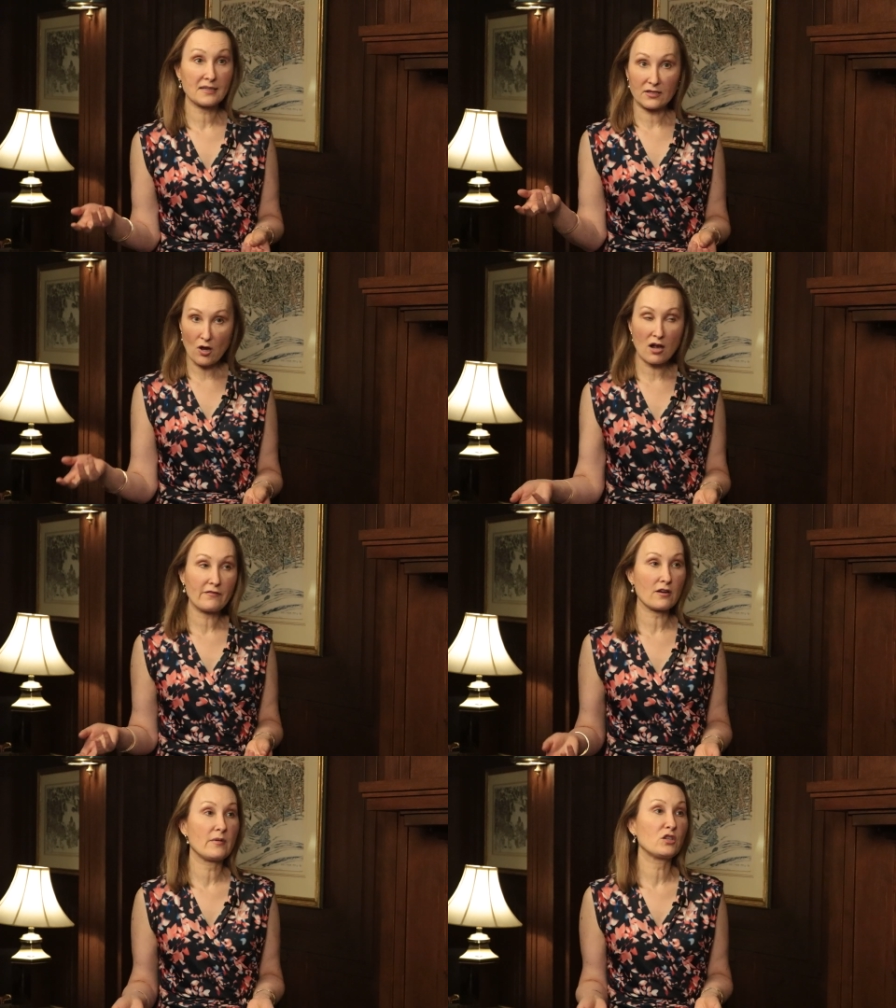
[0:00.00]
I talk
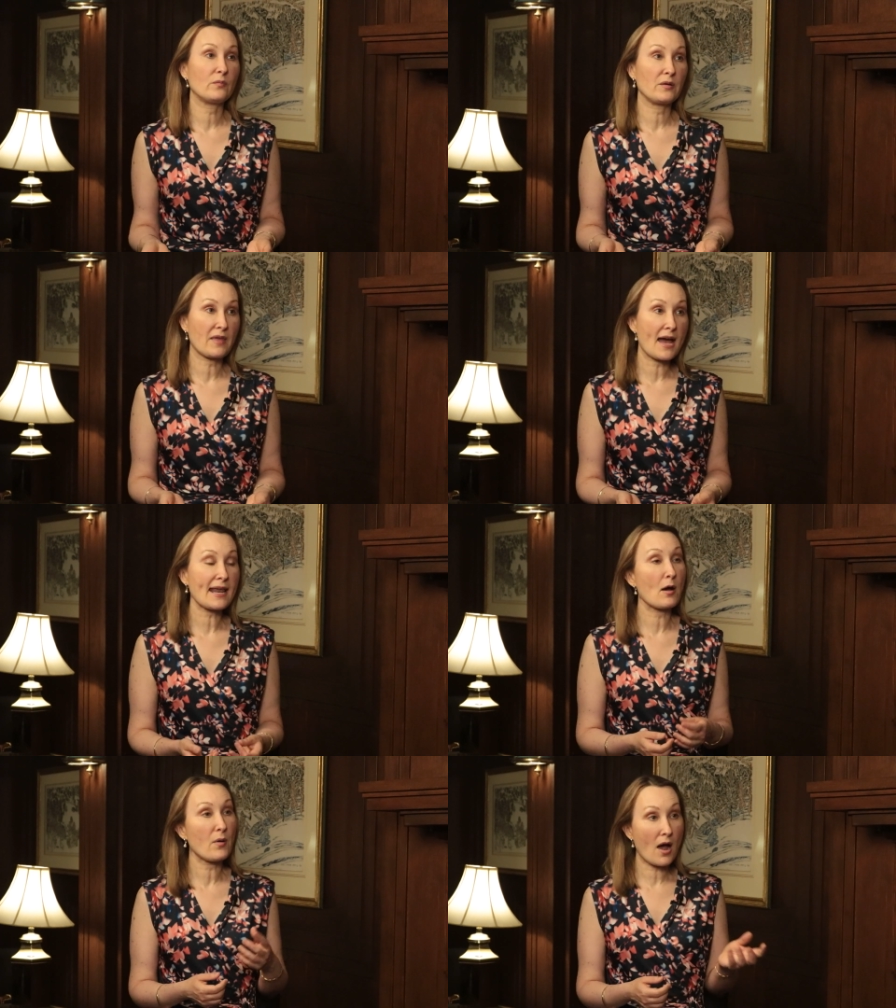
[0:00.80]
very much about that.
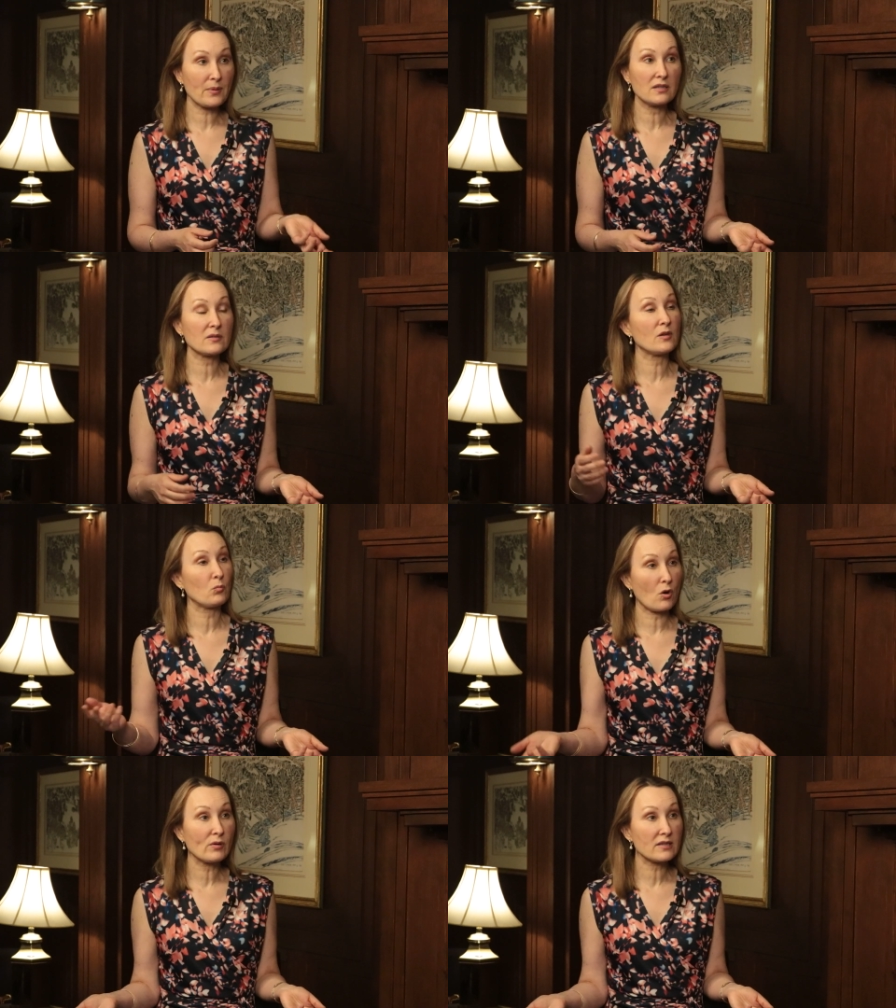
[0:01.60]
How populism and
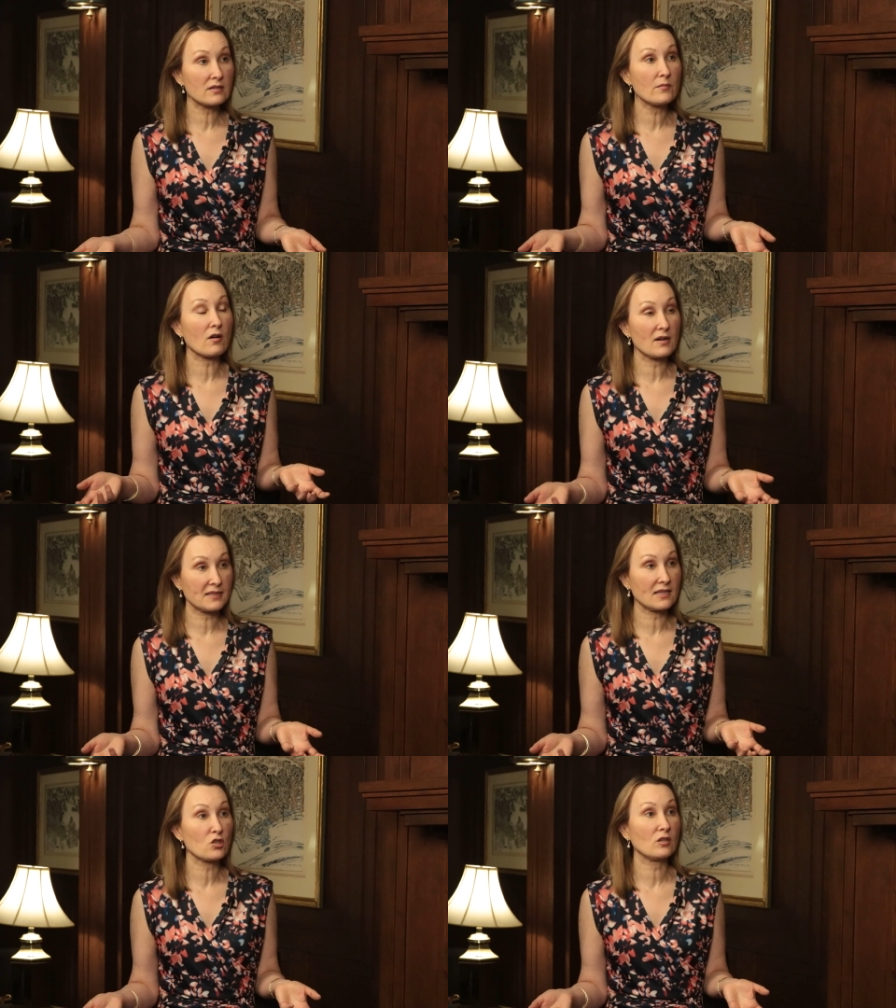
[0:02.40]
wokeism are
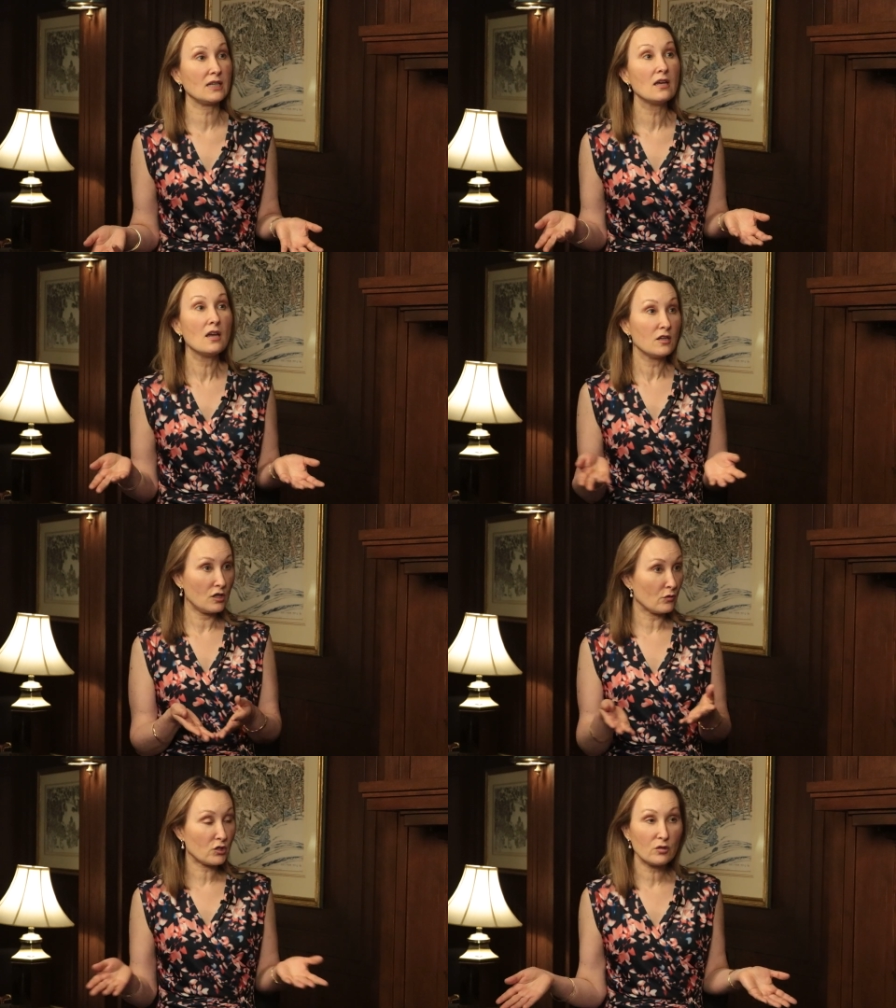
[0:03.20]
essentially you
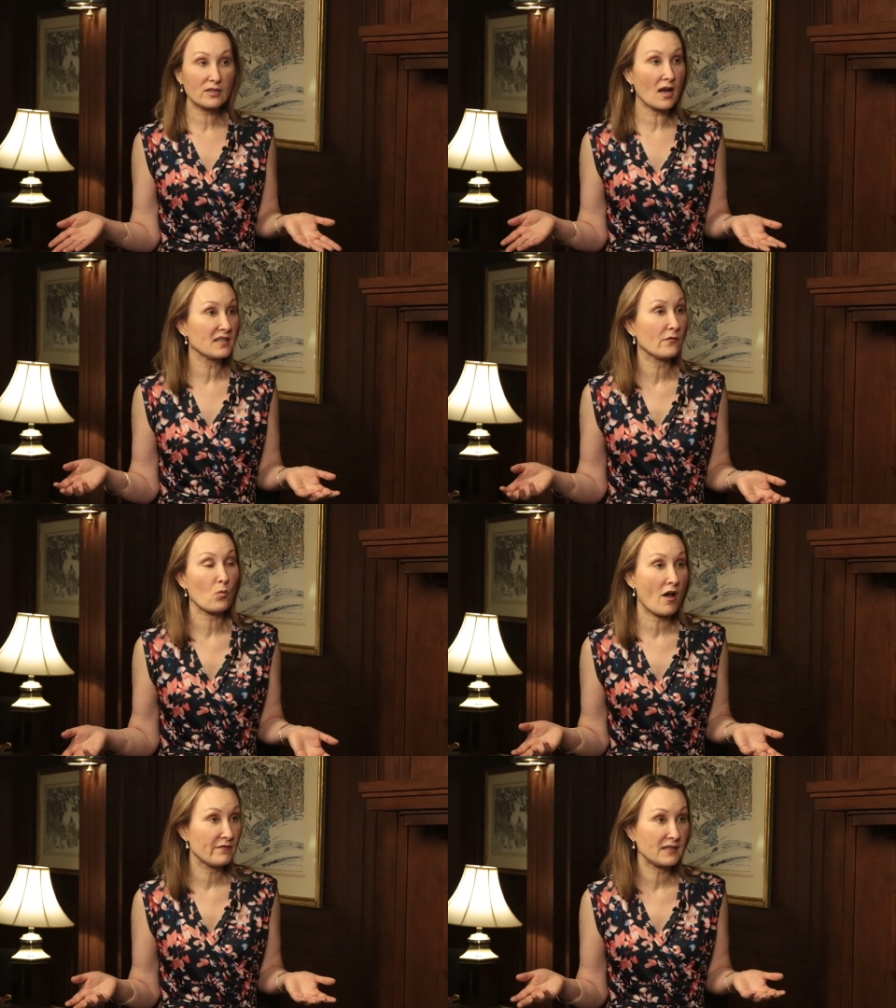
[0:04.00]
know two sides of,
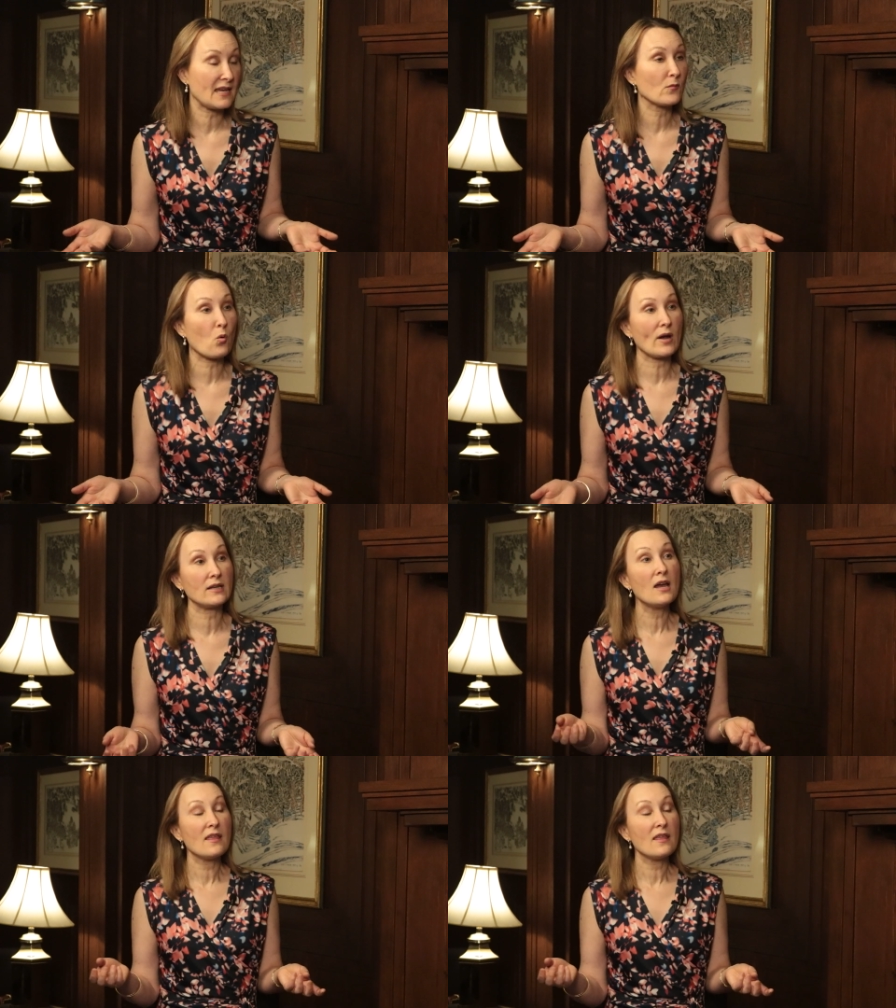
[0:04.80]
of the same coin.